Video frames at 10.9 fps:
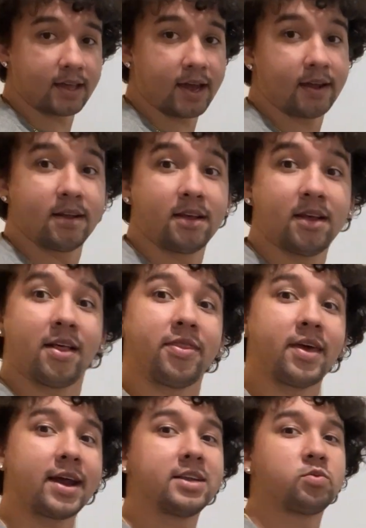that.
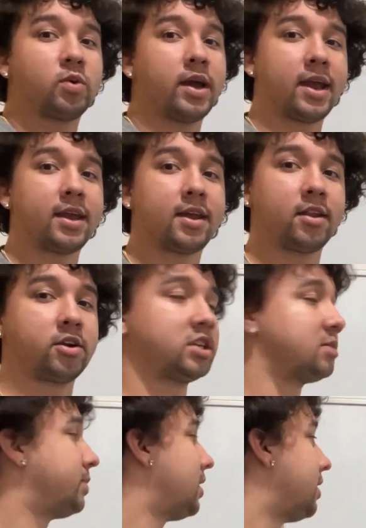That is what angular
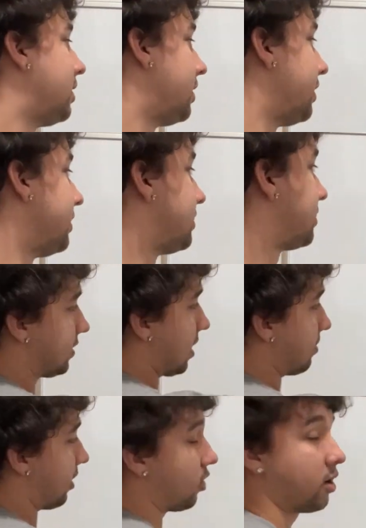speed is. Now
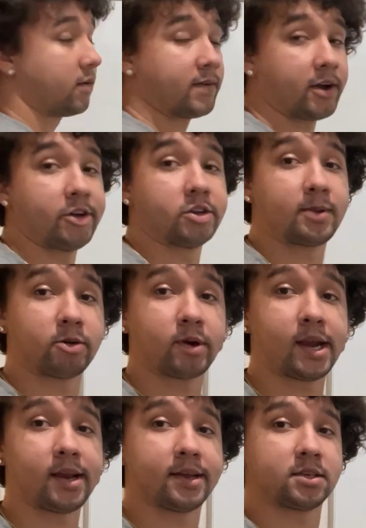my R value is my
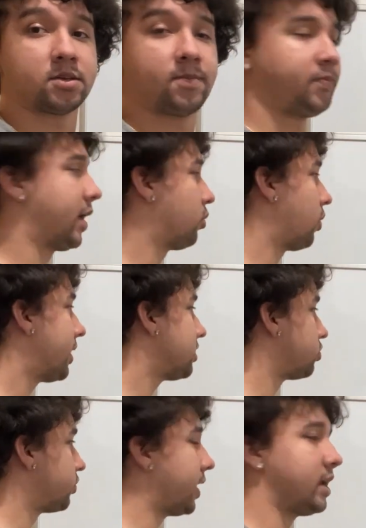radius. Now why does
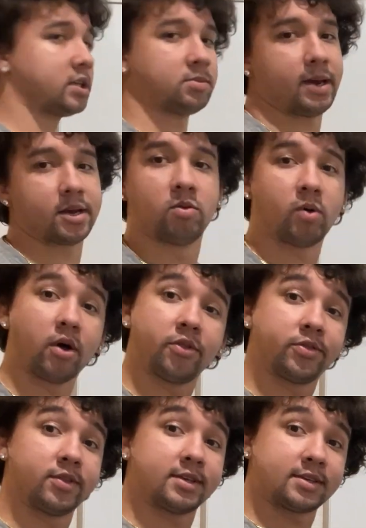radius matter? Well,
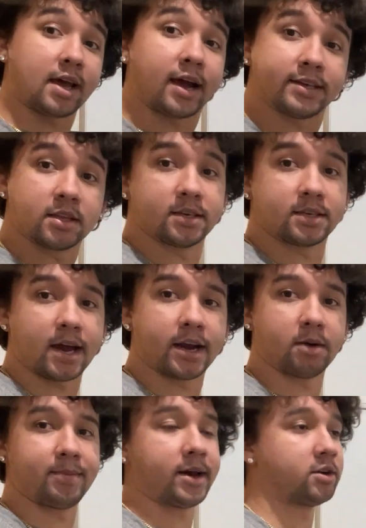the size of the tire
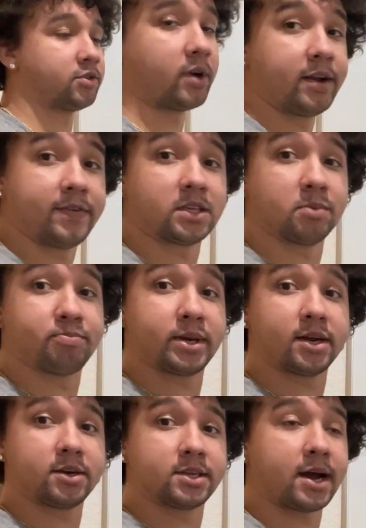matters, right? If it's a
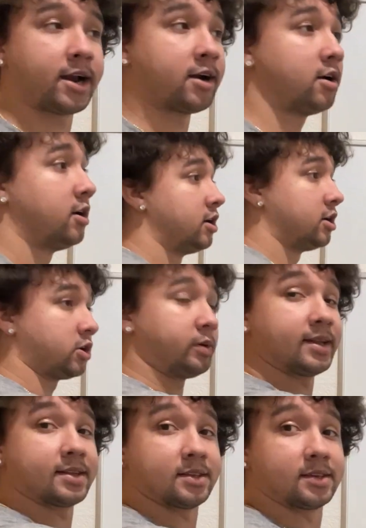bigger tire going
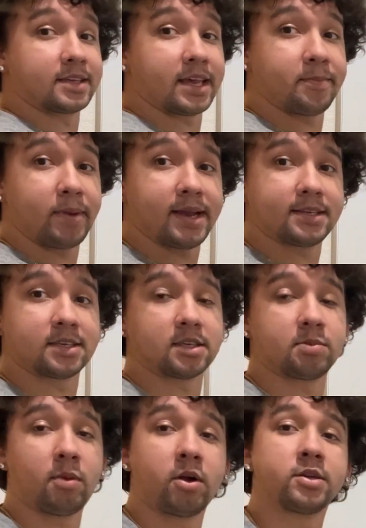at the same pace as a
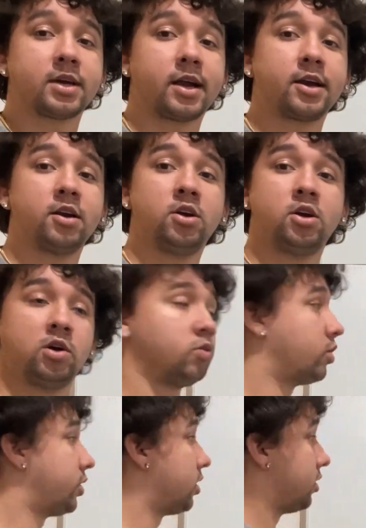smaller tire,
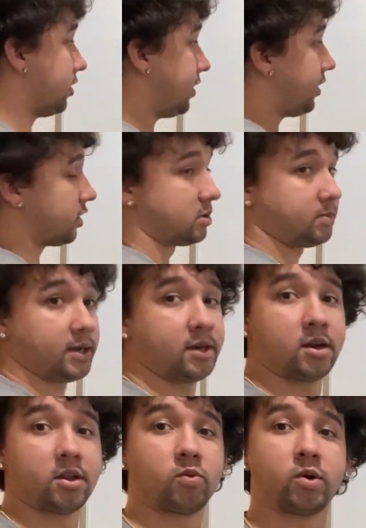well, your linear speed, in
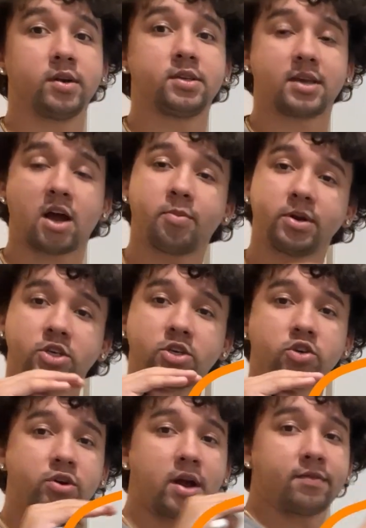other words, how much you're
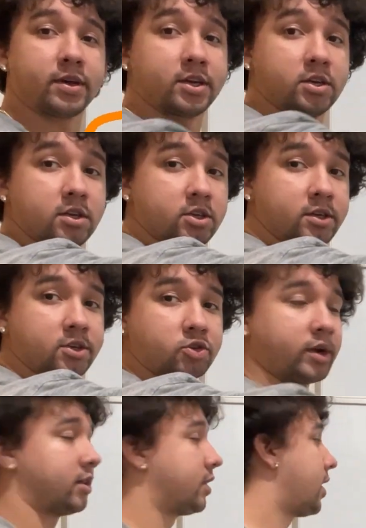traveling in a straight
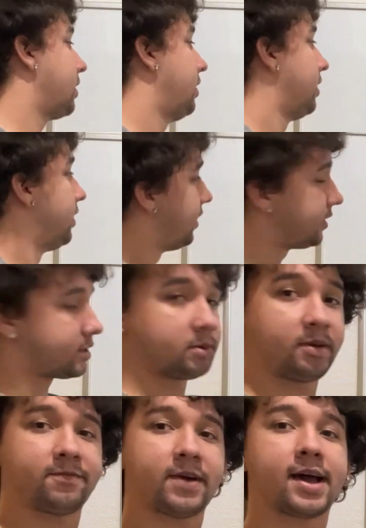line, is going to
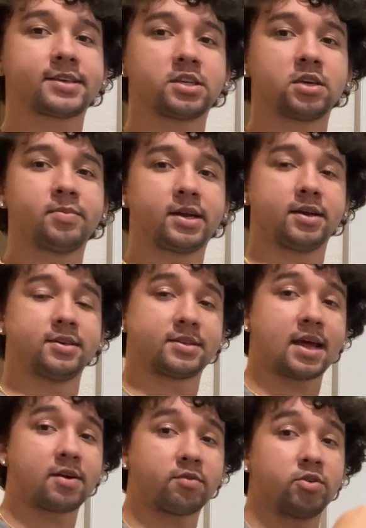be faster because
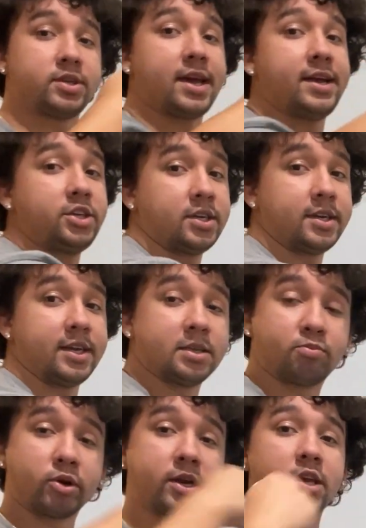that rotation is
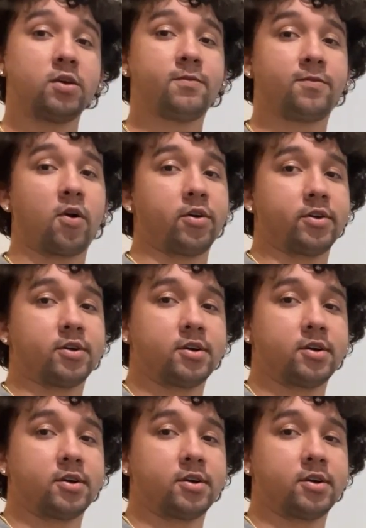bringing you farther.